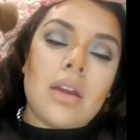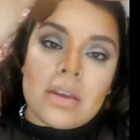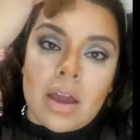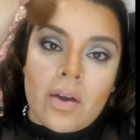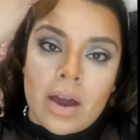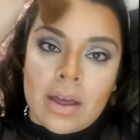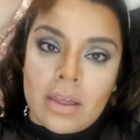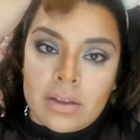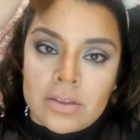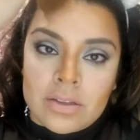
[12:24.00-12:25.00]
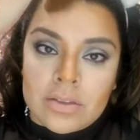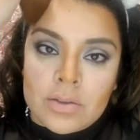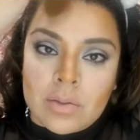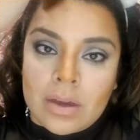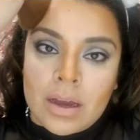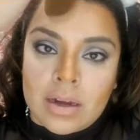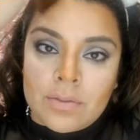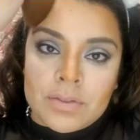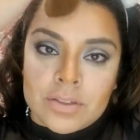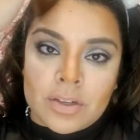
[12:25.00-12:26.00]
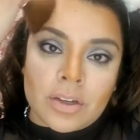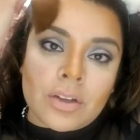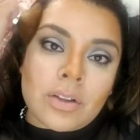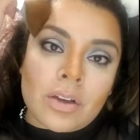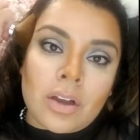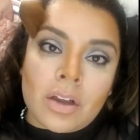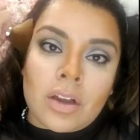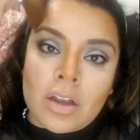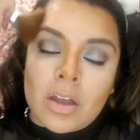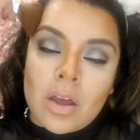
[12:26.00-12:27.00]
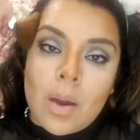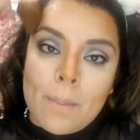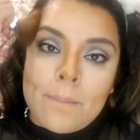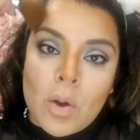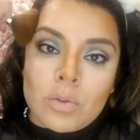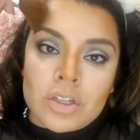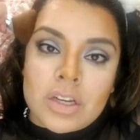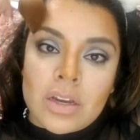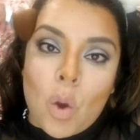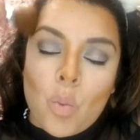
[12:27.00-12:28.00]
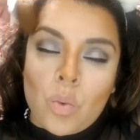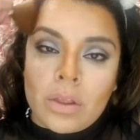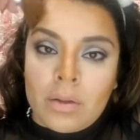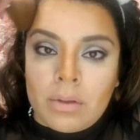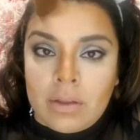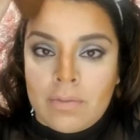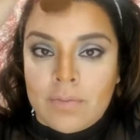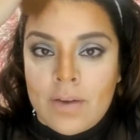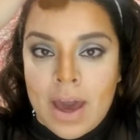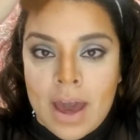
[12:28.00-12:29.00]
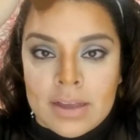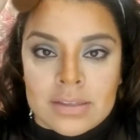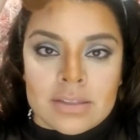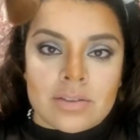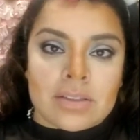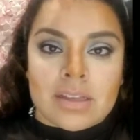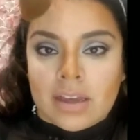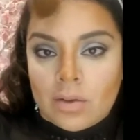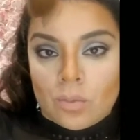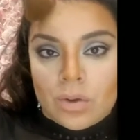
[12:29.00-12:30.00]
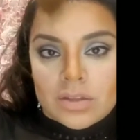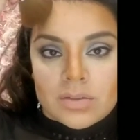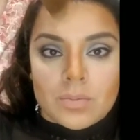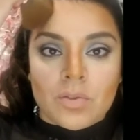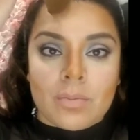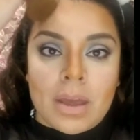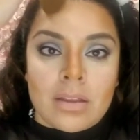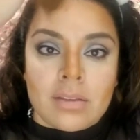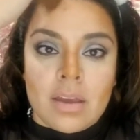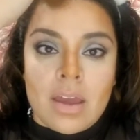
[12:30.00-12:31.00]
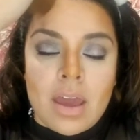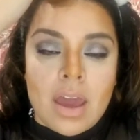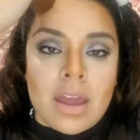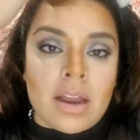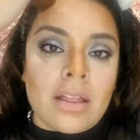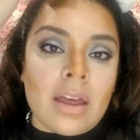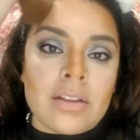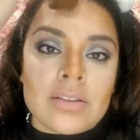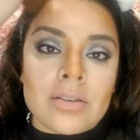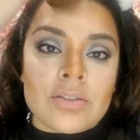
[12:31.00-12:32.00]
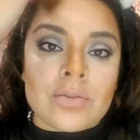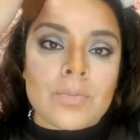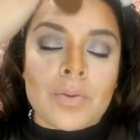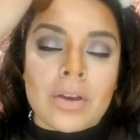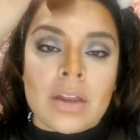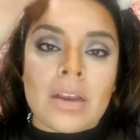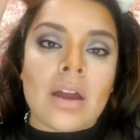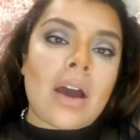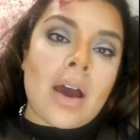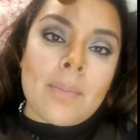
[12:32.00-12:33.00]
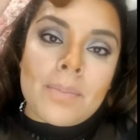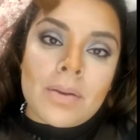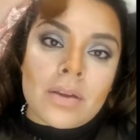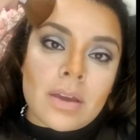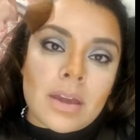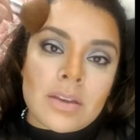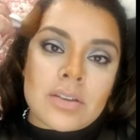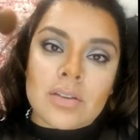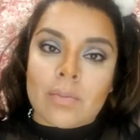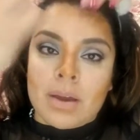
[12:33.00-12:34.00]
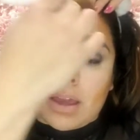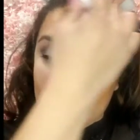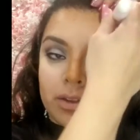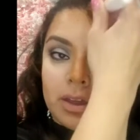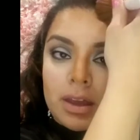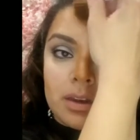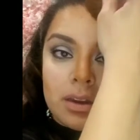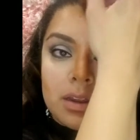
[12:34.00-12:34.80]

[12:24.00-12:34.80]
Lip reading: Now I like to do kind of circular motion really fast, so it's like a wrist movement, and I like to putting up into my hairline.